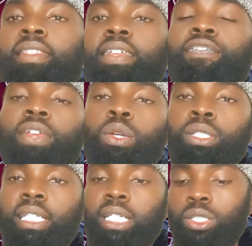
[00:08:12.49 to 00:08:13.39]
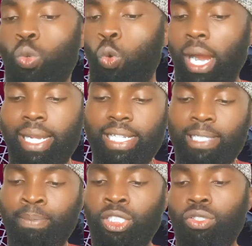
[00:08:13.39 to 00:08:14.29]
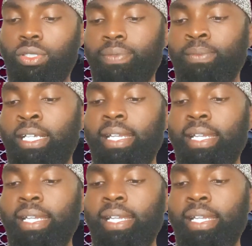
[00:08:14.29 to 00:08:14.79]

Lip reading: The field is wide, spacious.